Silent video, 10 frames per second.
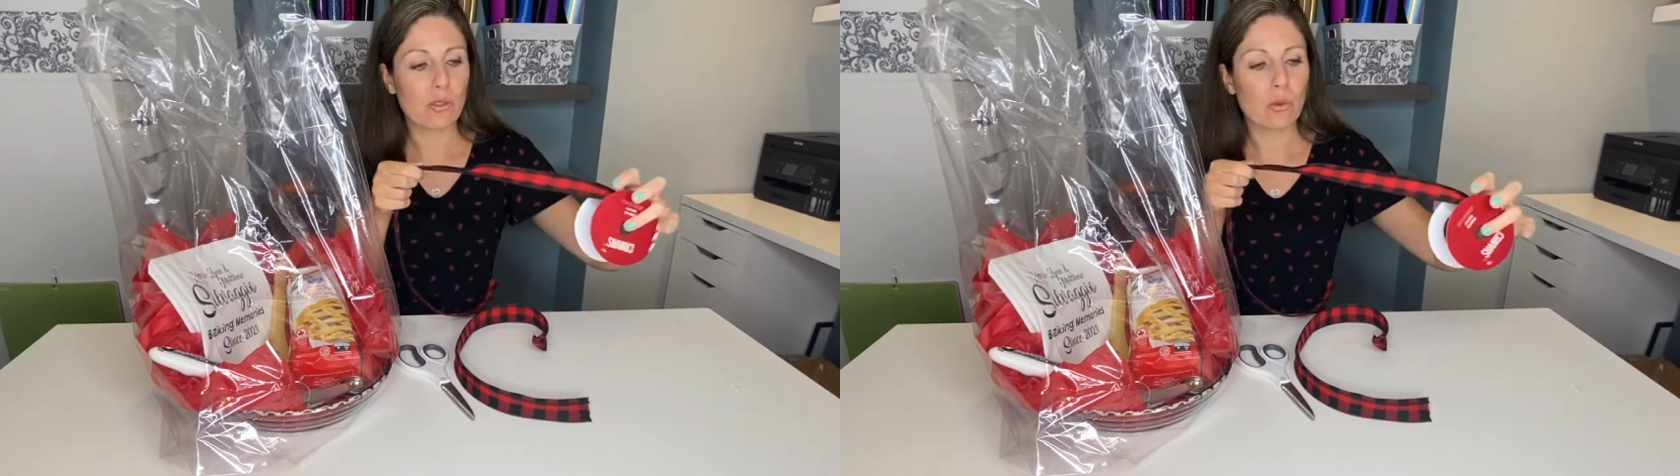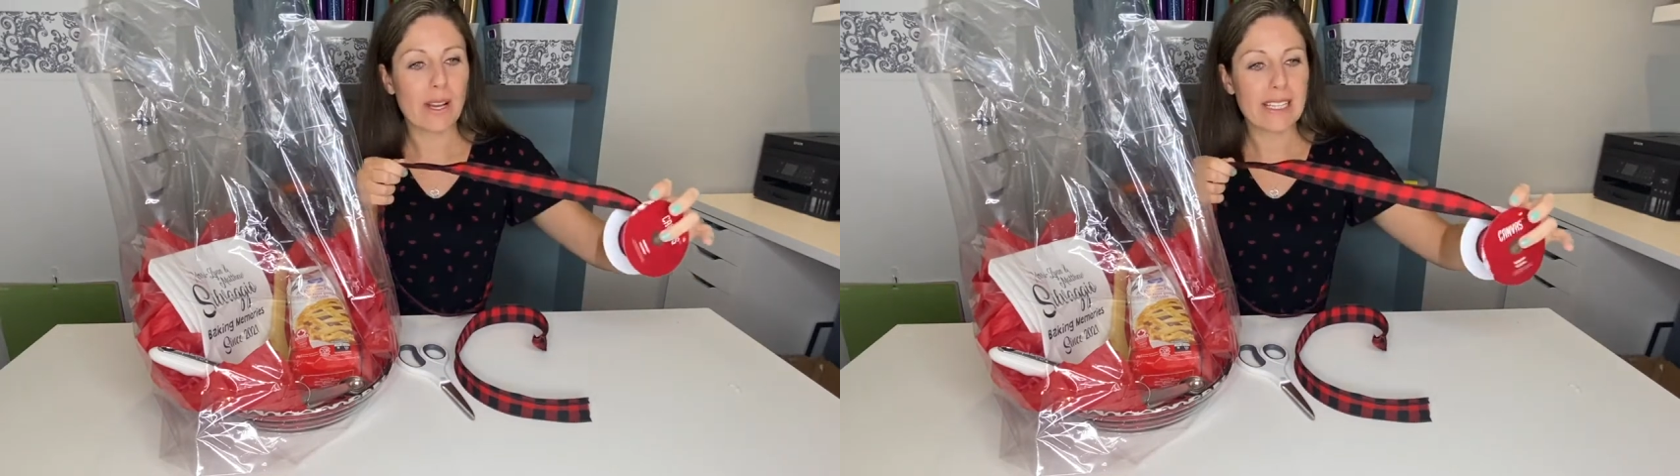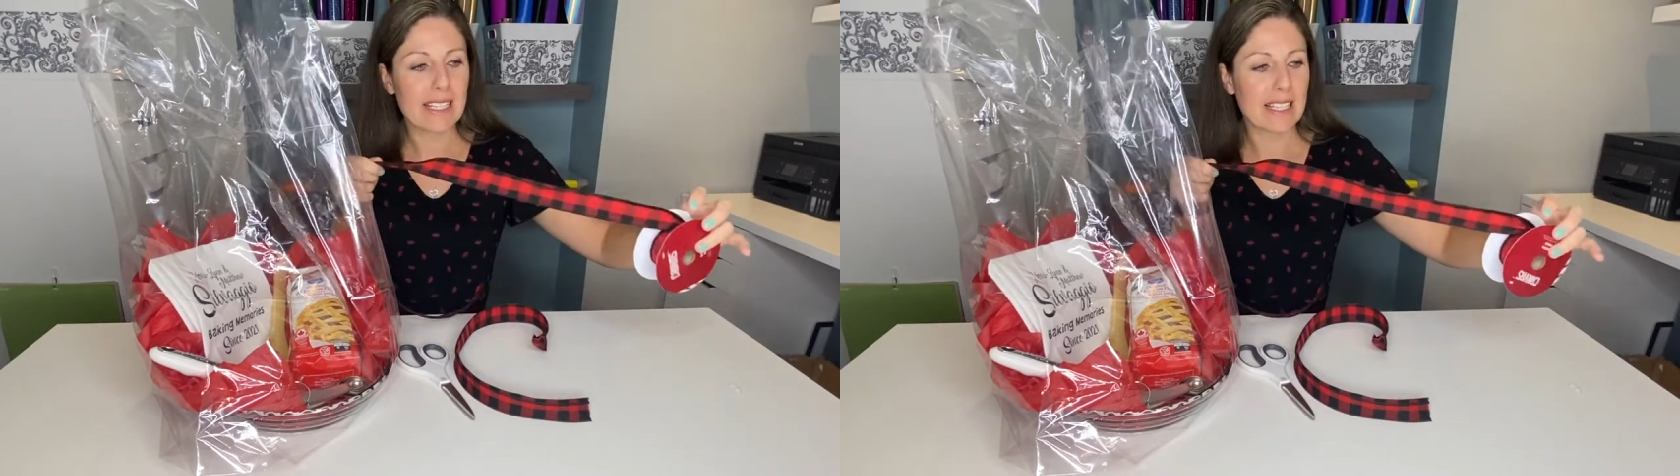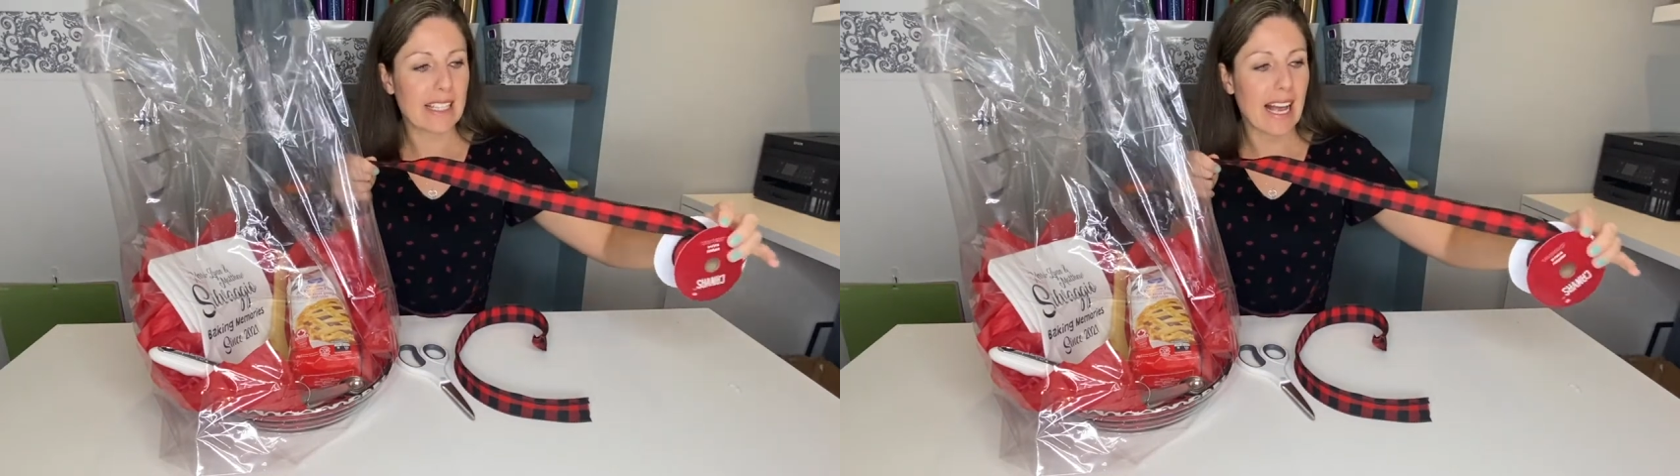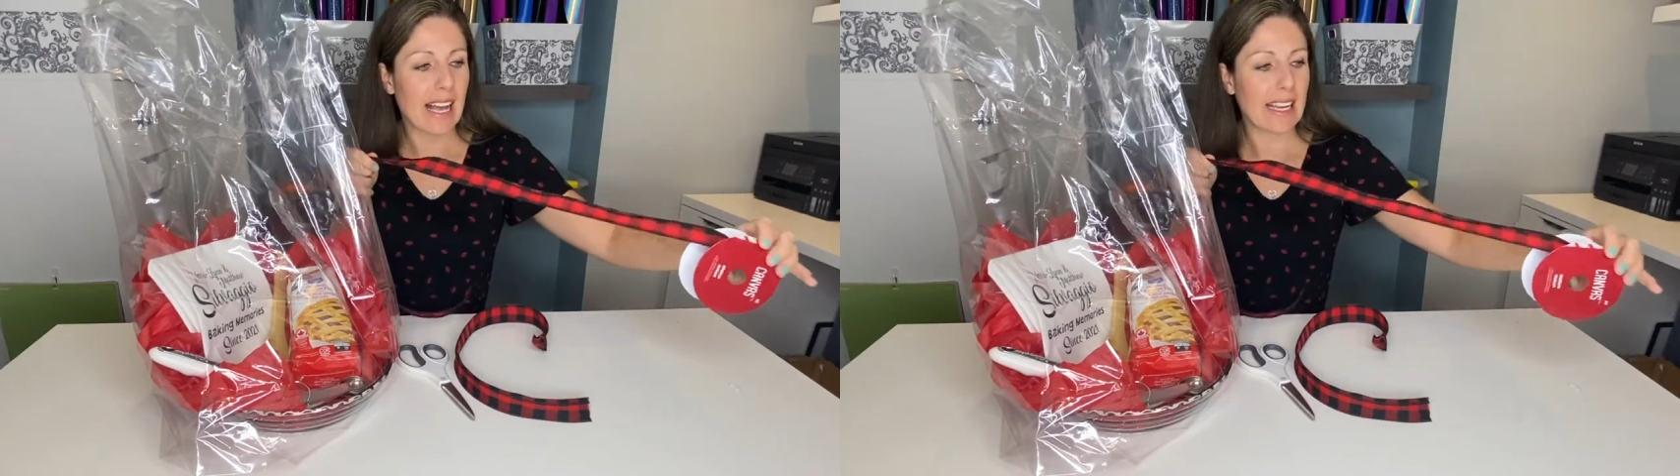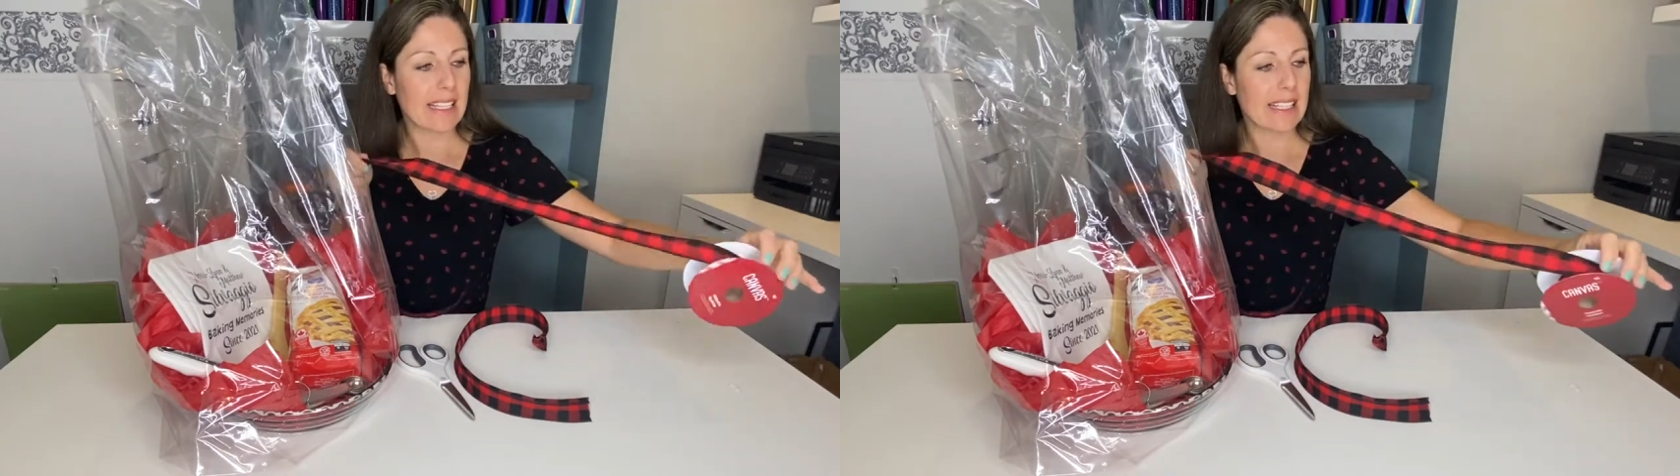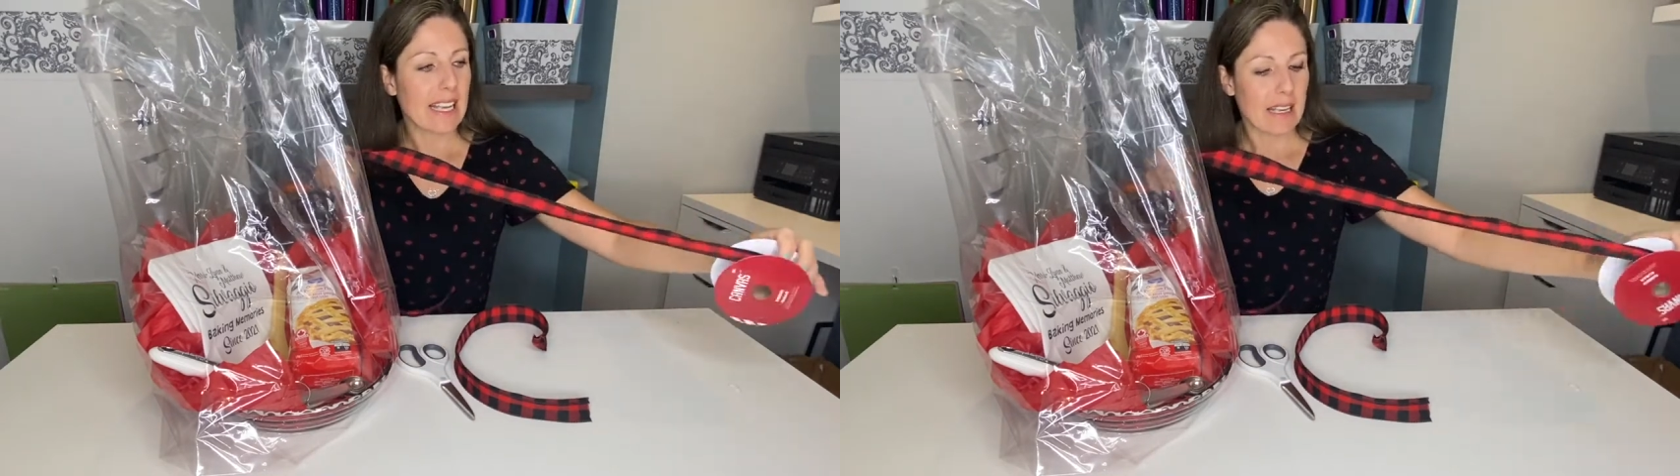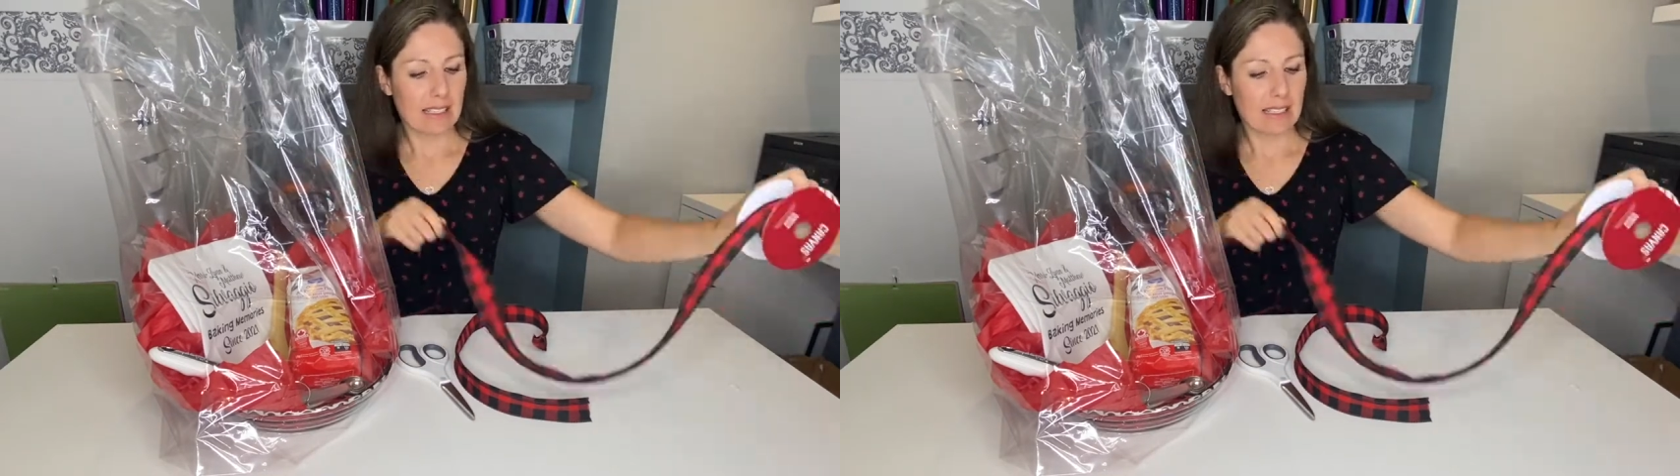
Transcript: twice the size.